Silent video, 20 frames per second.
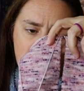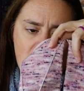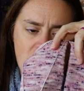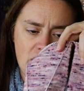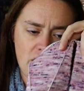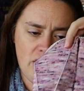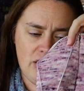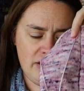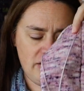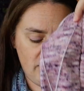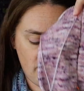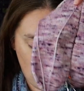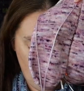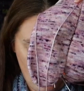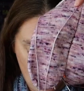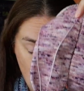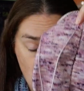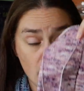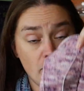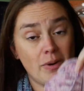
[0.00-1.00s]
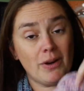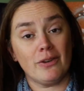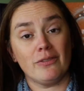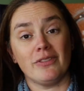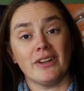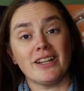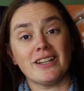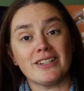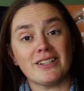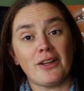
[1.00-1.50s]
nylon. So
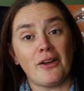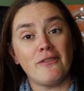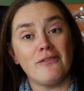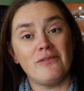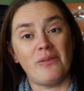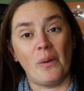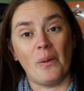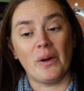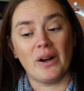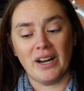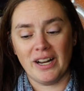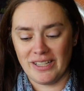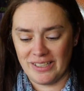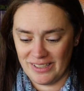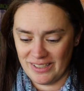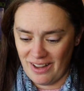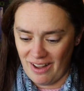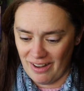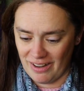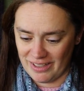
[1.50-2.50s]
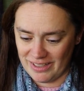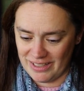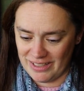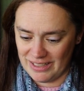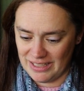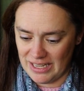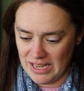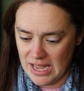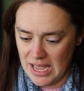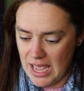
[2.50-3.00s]
perfect for
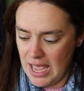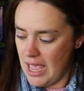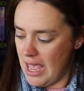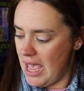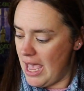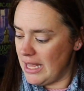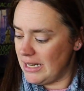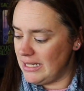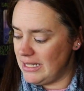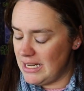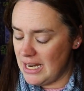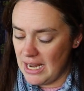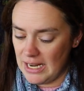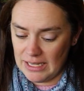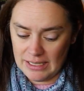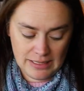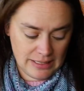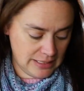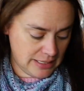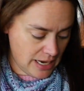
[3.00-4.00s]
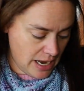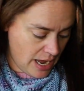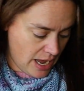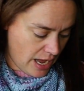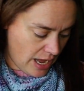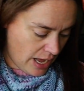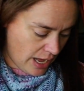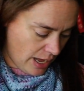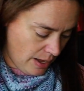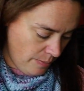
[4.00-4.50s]
socks. Next
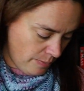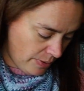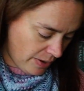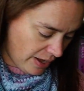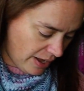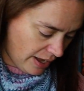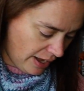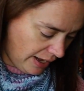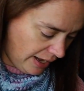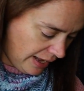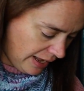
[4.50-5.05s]
up, I